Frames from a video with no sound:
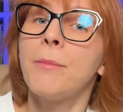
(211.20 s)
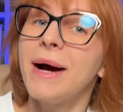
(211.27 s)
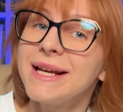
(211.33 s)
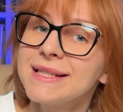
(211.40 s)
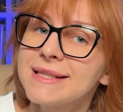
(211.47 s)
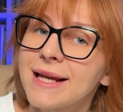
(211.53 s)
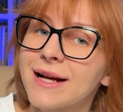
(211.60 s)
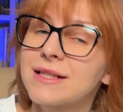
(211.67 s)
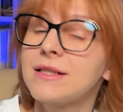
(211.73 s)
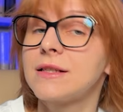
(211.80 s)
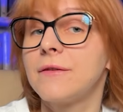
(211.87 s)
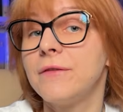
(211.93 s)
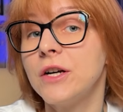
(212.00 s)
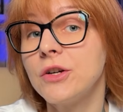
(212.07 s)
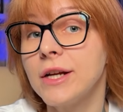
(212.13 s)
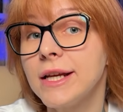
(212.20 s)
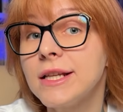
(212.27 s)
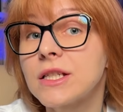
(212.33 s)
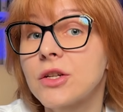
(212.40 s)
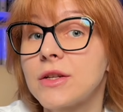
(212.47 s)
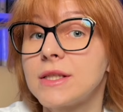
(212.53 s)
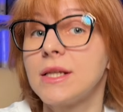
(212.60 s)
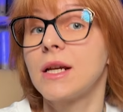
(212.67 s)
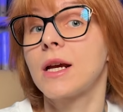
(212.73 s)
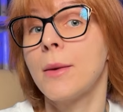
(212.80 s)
bisect is a very interesting